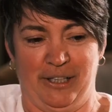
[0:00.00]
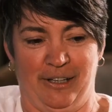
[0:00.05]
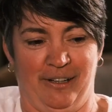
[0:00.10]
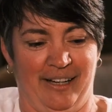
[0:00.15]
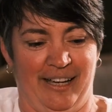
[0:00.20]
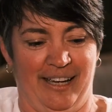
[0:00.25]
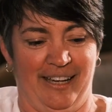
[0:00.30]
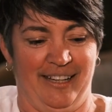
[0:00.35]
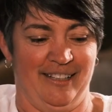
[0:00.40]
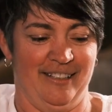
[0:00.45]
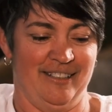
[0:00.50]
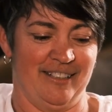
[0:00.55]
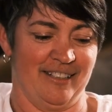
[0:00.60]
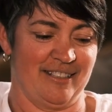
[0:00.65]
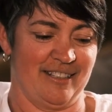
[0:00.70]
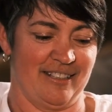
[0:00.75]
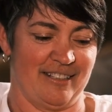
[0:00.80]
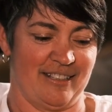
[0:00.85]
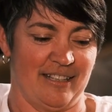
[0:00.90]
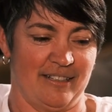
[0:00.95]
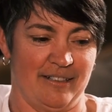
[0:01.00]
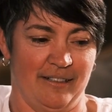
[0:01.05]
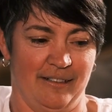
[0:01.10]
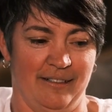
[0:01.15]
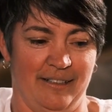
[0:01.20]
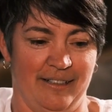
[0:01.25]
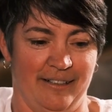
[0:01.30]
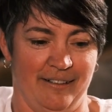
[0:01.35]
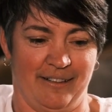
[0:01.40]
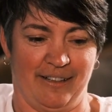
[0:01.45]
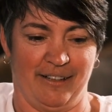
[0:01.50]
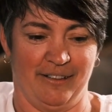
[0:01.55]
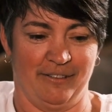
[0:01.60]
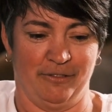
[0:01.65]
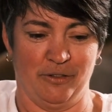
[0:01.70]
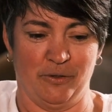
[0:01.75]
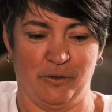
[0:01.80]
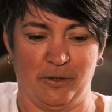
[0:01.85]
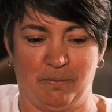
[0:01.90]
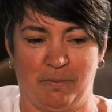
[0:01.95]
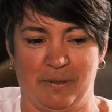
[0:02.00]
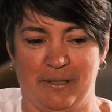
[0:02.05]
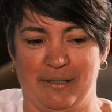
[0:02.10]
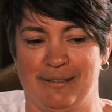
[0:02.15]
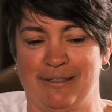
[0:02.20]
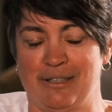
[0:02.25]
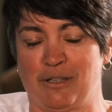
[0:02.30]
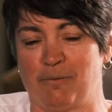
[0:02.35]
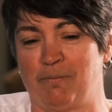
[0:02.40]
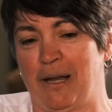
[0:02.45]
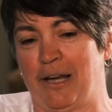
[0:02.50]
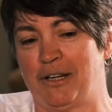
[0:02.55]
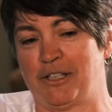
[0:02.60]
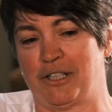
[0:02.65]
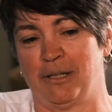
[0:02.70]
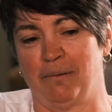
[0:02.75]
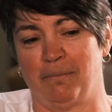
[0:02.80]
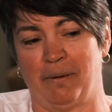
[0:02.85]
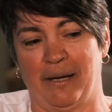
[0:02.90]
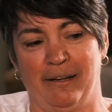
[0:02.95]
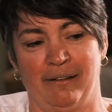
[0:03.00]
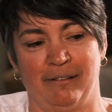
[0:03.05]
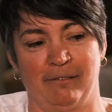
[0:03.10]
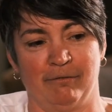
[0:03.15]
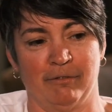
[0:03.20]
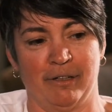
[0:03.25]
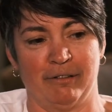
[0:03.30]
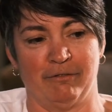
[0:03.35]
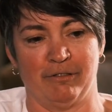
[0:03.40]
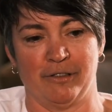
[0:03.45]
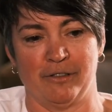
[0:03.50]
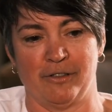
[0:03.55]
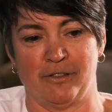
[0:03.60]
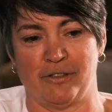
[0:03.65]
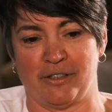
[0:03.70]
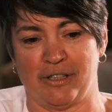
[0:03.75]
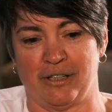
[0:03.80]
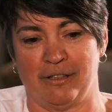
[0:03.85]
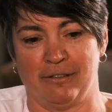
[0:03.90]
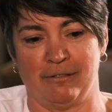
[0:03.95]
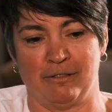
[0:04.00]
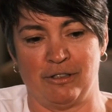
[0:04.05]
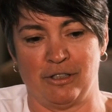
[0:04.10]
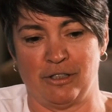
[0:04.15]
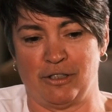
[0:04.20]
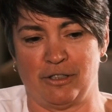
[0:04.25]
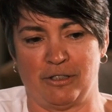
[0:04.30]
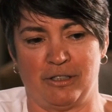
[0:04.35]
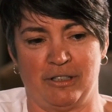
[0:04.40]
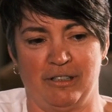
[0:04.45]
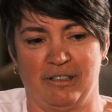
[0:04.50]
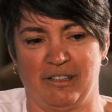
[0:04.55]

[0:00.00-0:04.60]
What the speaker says: a young age, as I said earlier, kind of always been splashing about in rivers and just,